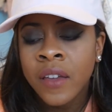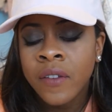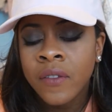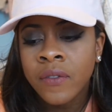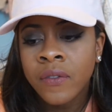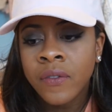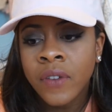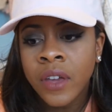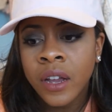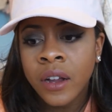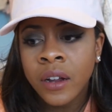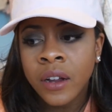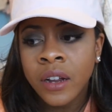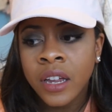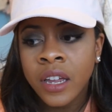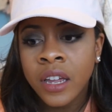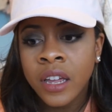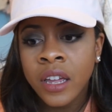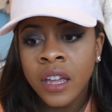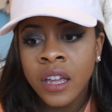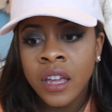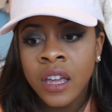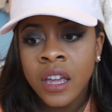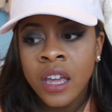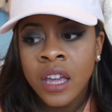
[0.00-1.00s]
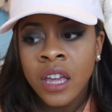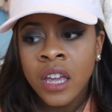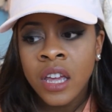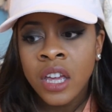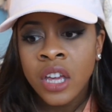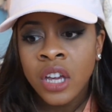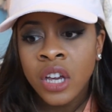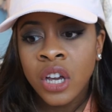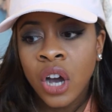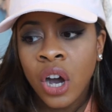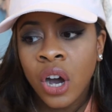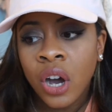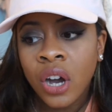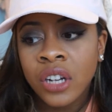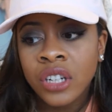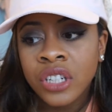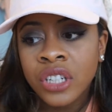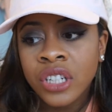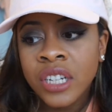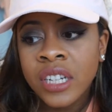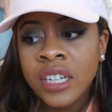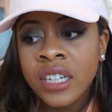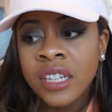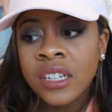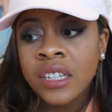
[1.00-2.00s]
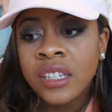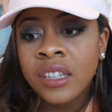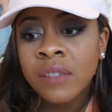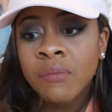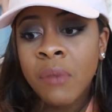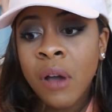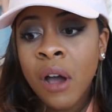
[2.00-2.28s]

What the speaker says: very cautious